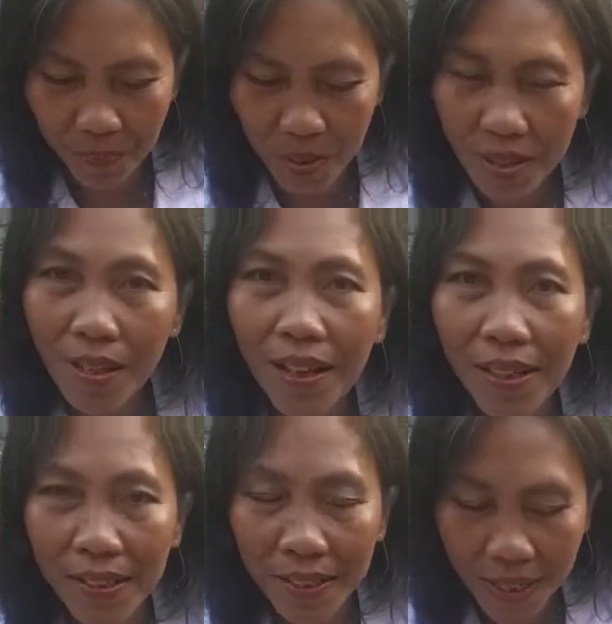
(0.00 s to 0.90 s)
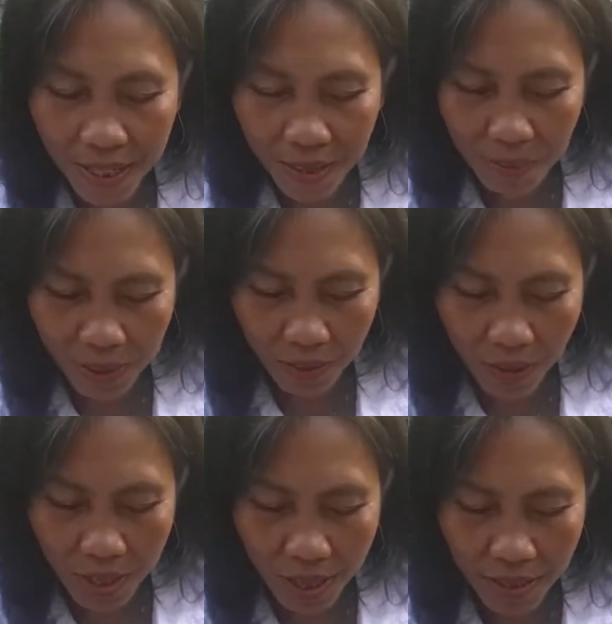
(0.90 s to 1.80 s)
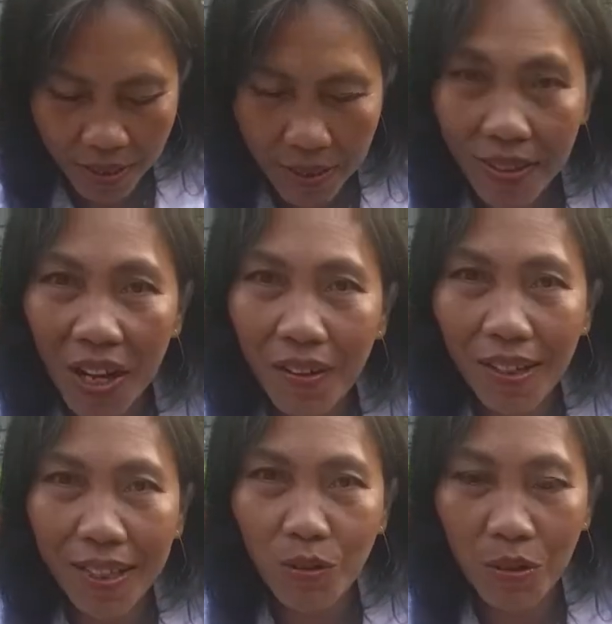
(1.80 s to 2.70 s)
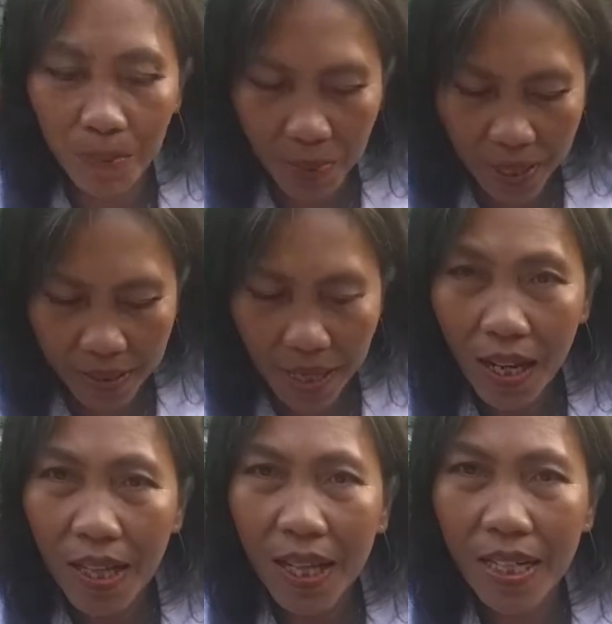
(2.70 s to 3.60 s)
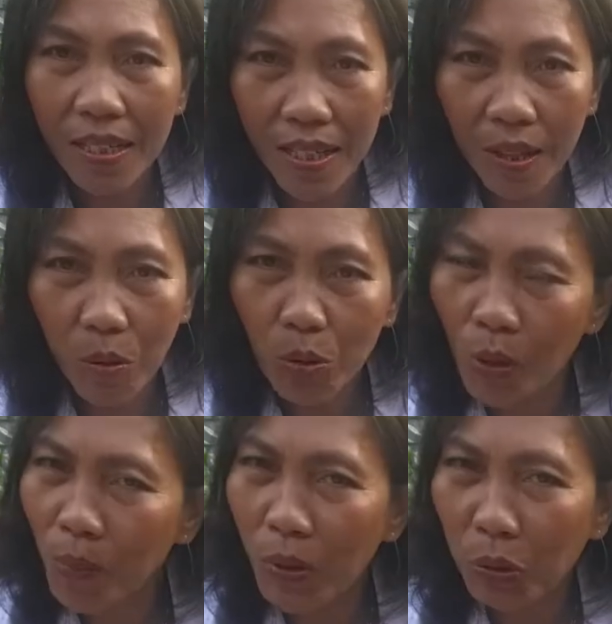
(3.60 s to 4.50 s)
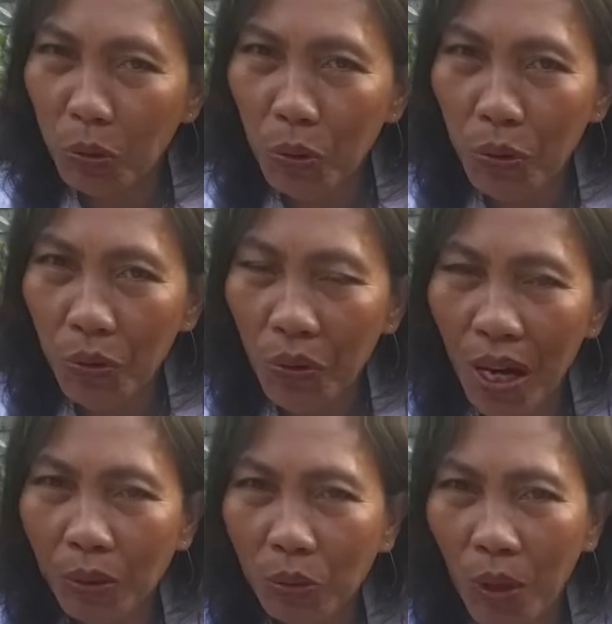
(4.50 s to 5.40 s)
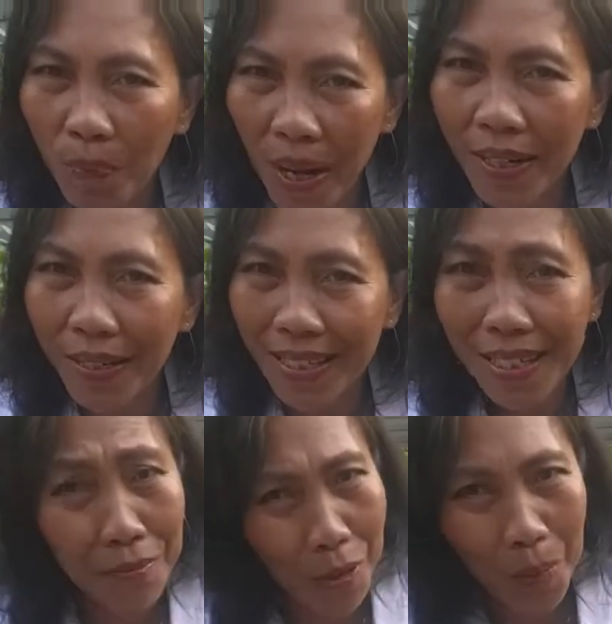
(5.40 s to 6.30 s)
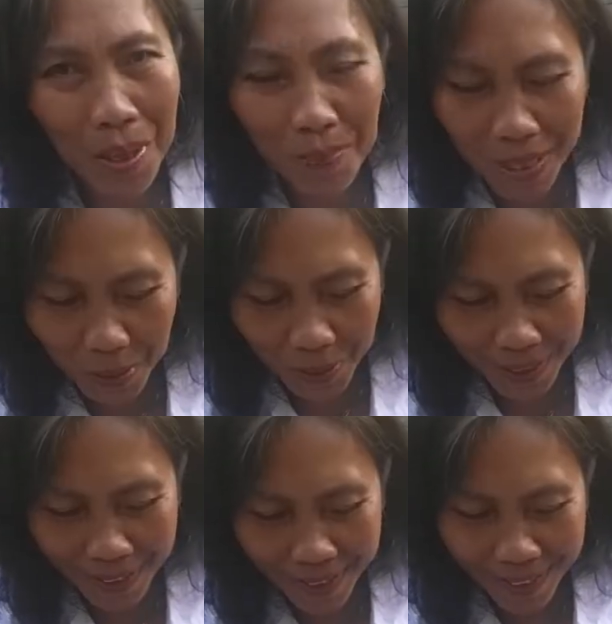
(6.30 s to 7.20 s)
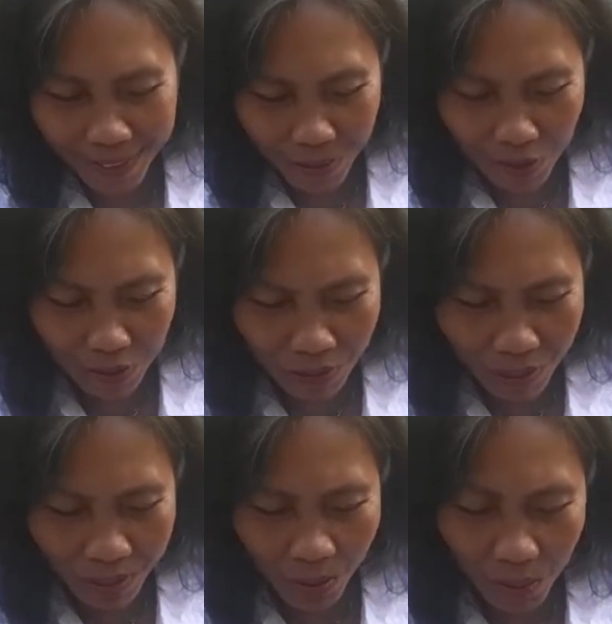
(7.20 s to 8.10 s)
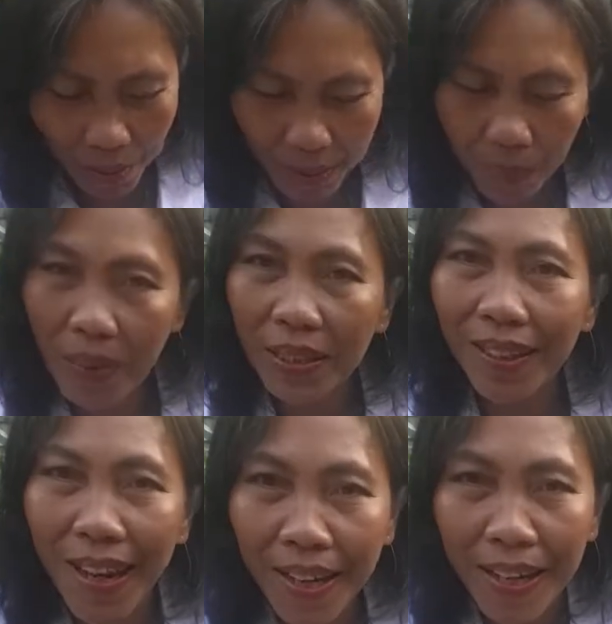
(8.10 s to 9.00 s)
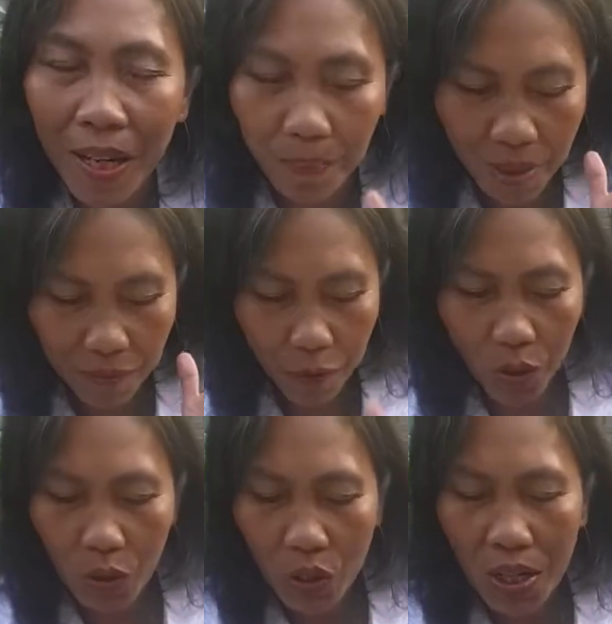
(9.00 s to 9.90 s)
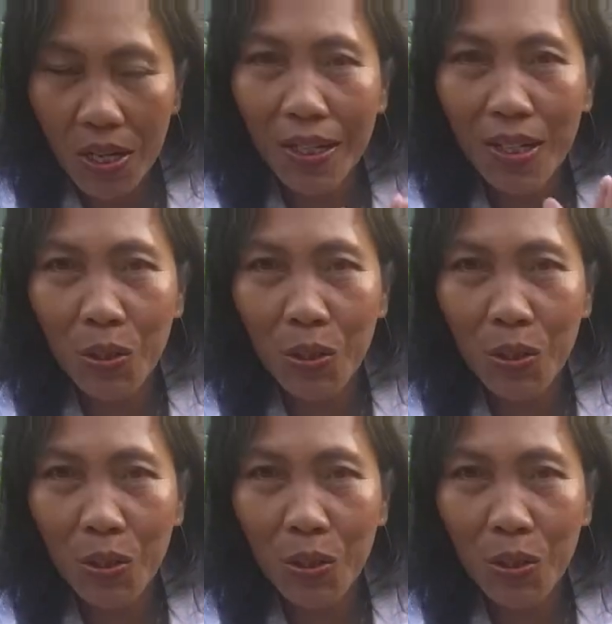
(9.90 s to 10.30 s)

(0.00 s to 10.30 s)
solid materials directly into the plants, and also I'm going to show you how to apply this in the form of liquid. So you just crunch like that, but hey, before you start